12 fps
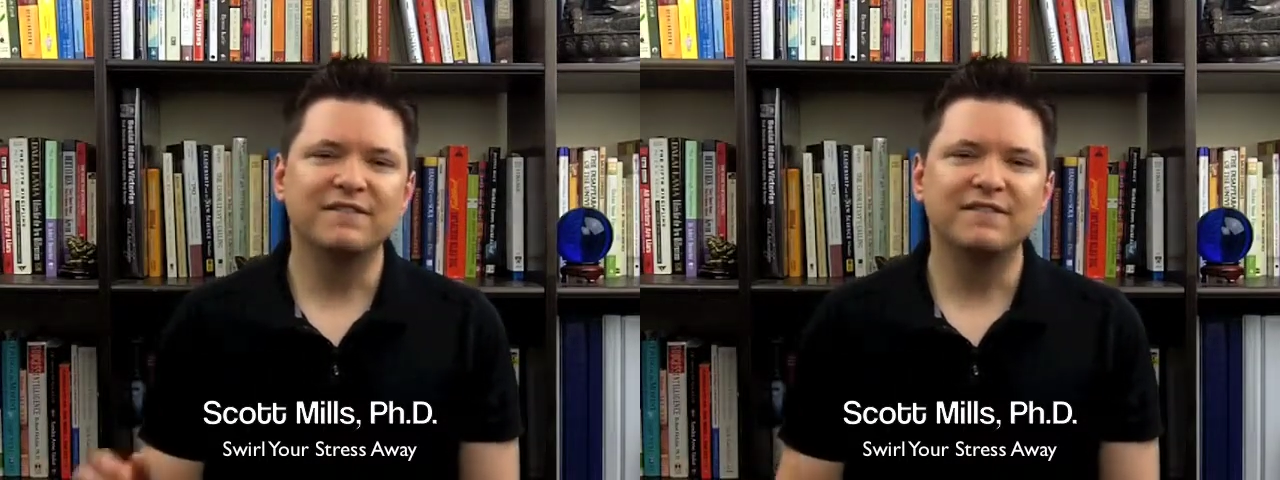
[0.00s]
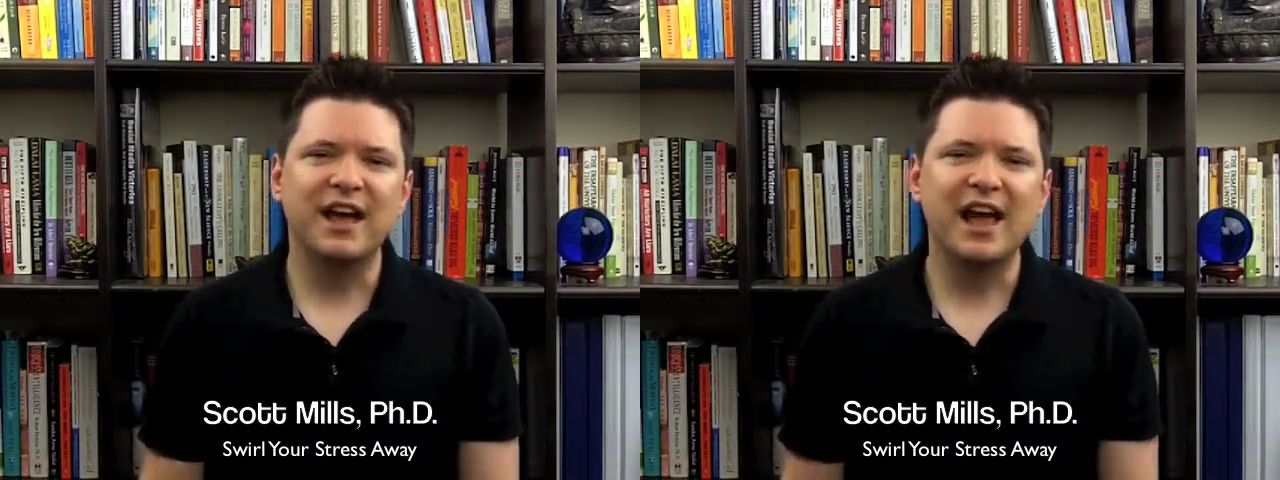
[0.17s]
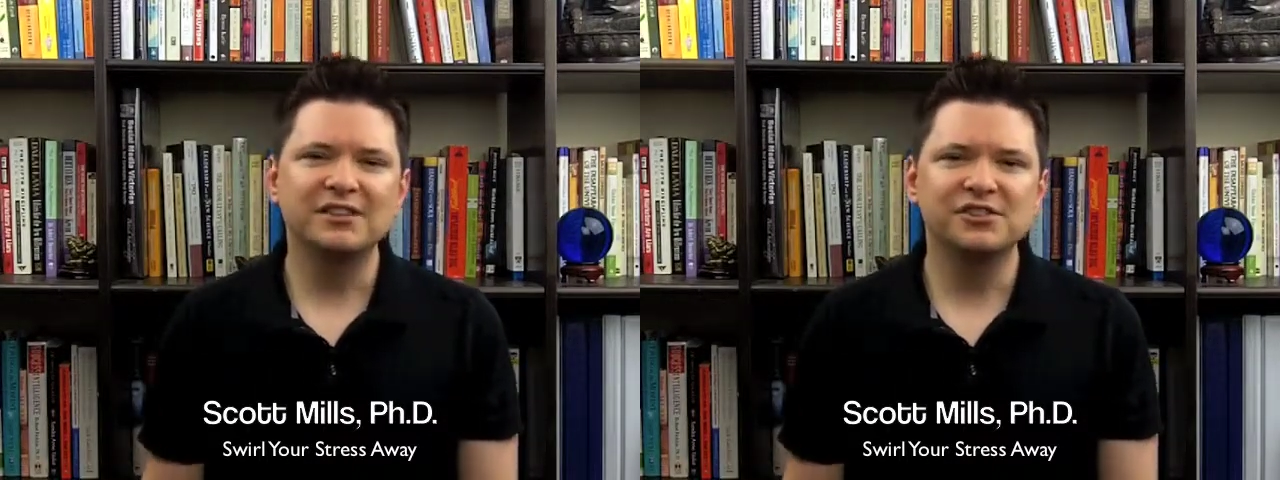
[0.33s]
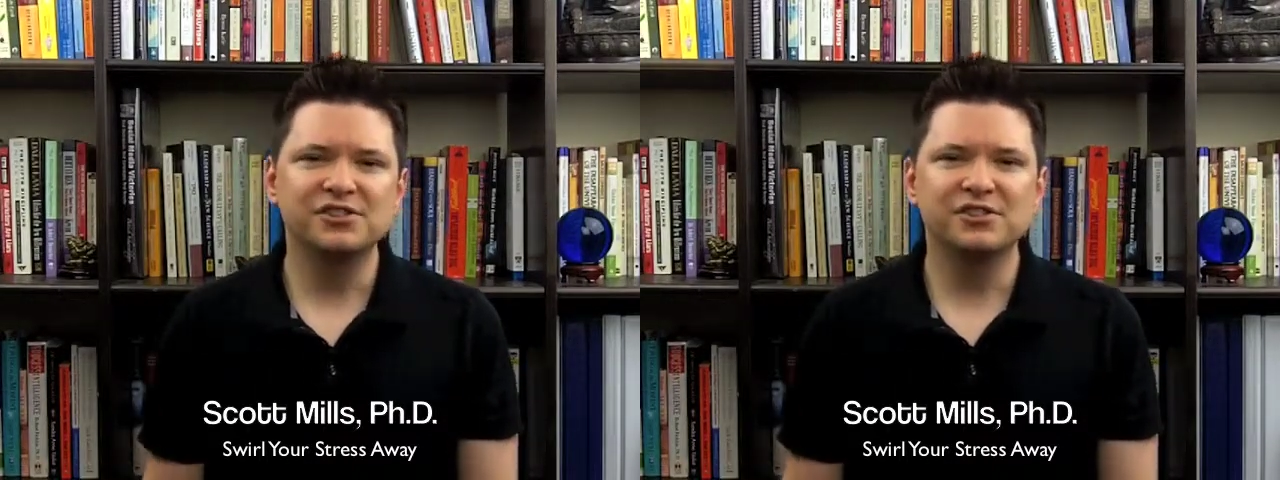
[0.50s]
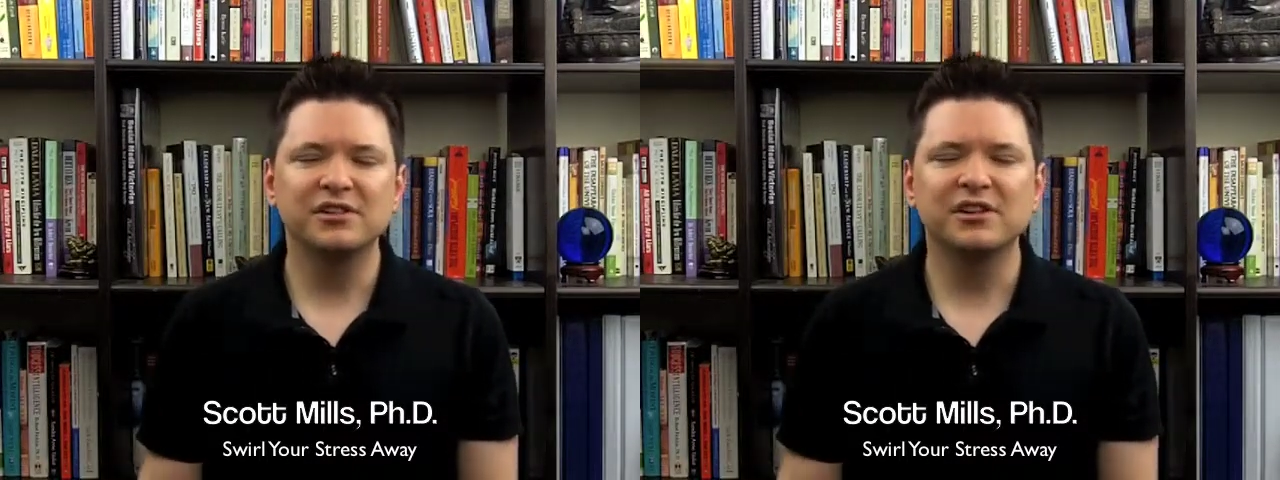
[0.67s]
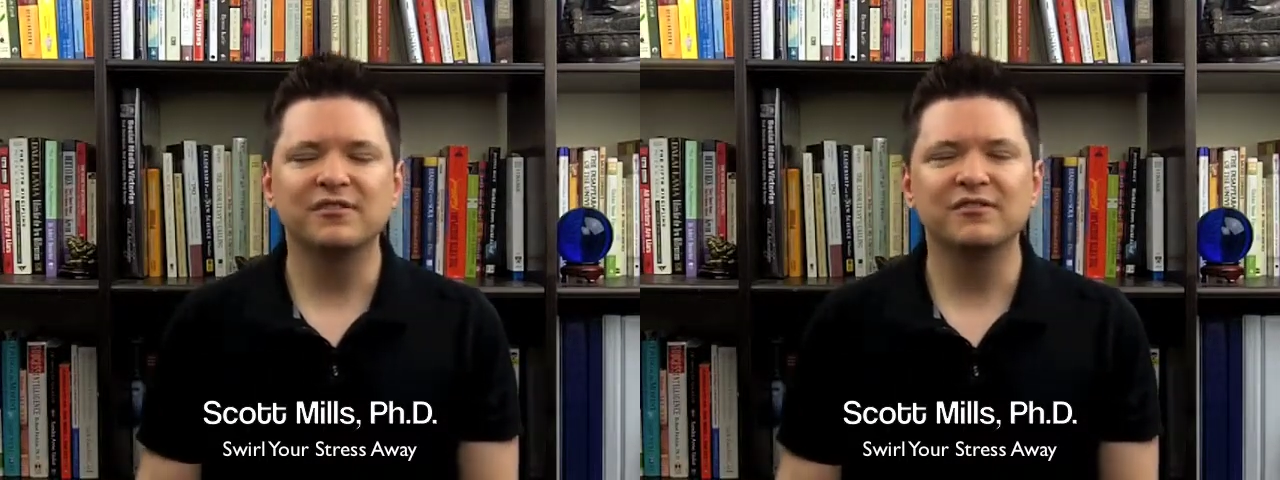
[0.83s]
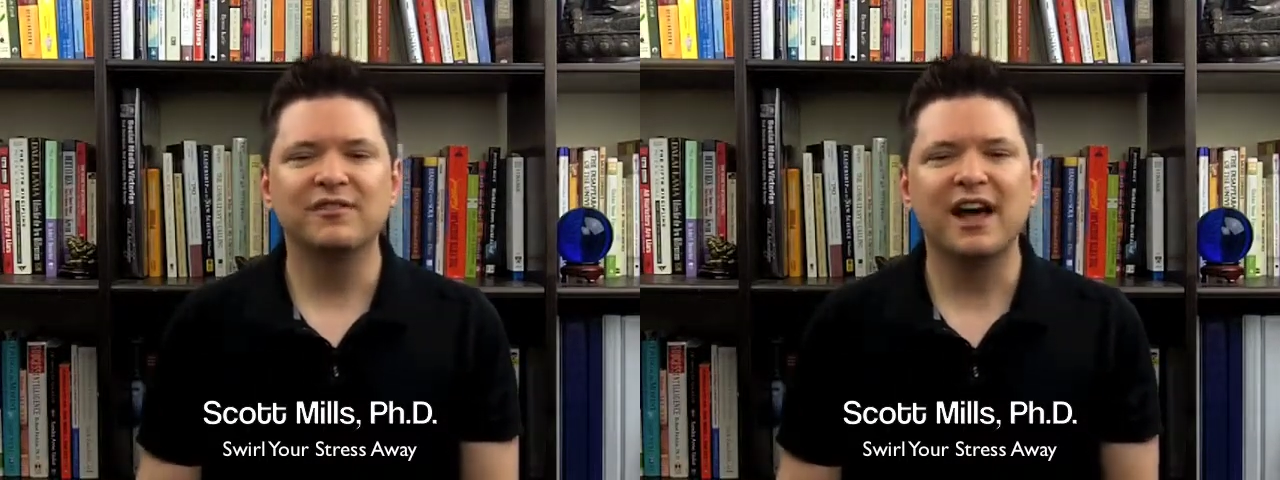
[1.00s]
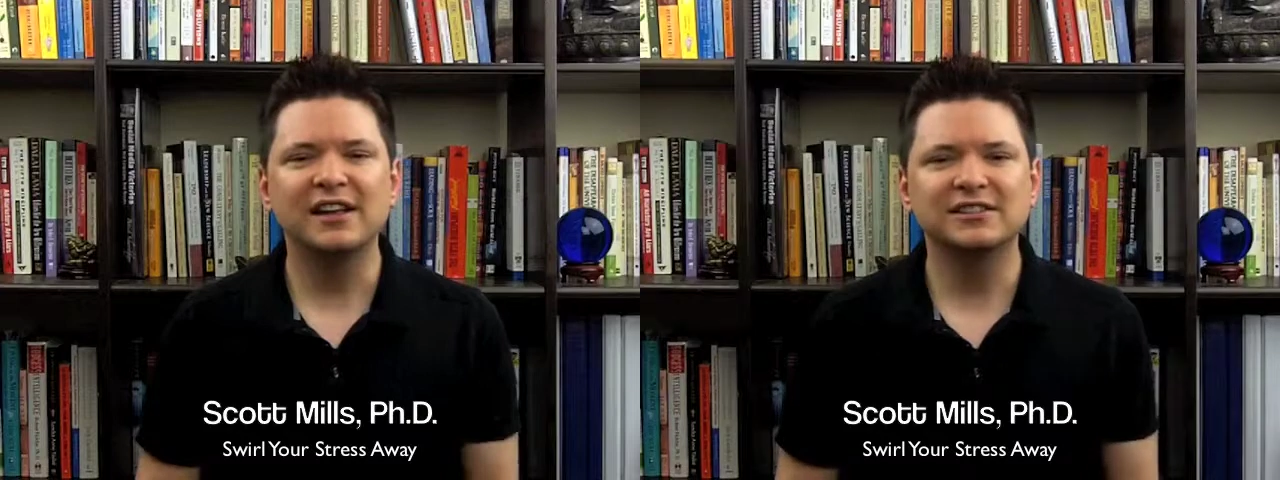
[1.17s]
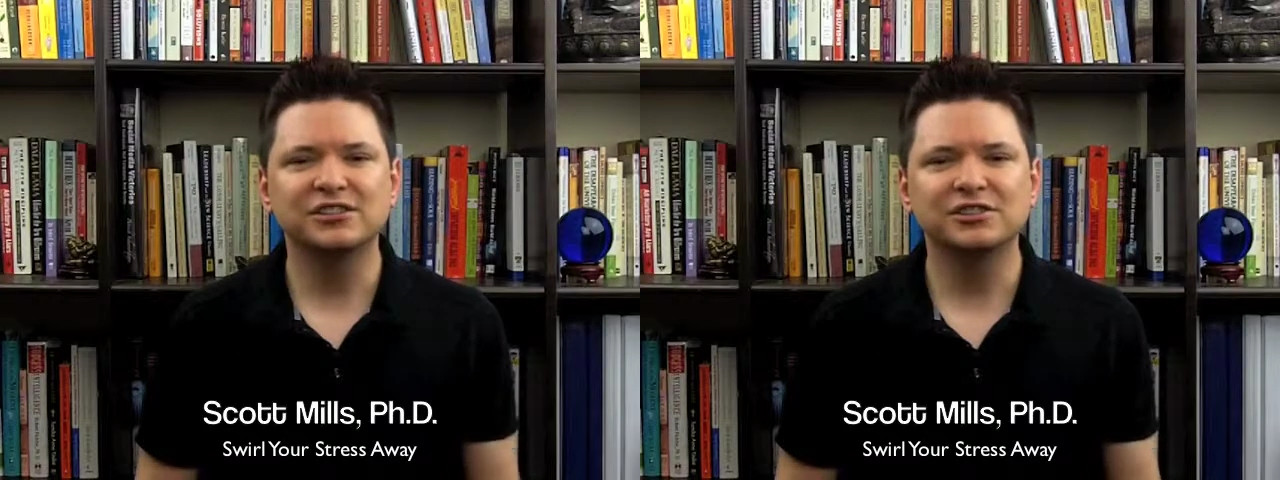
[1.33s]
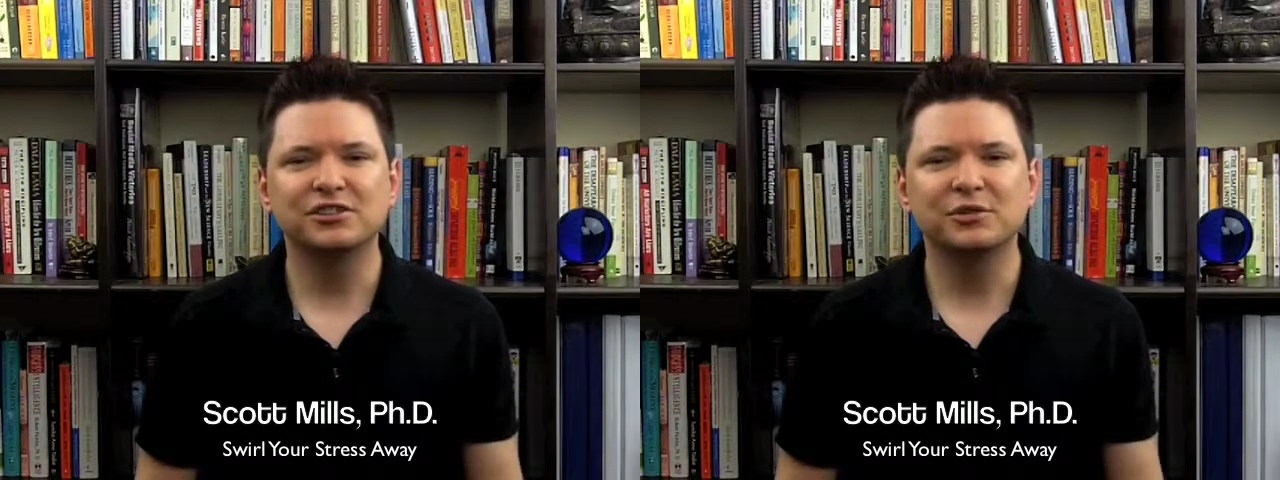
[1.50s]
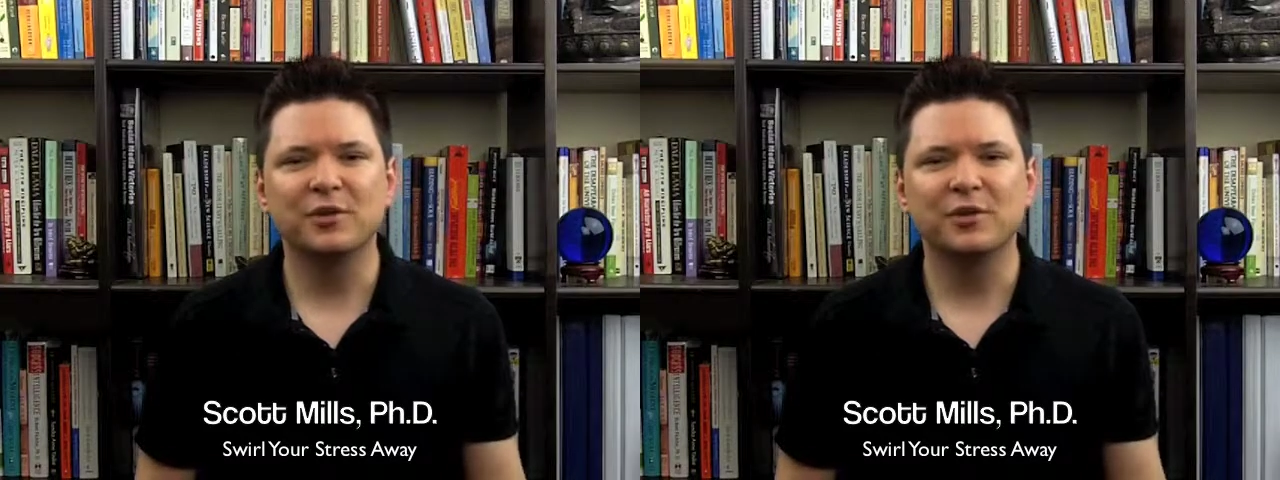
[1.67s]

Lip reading: faster and faster,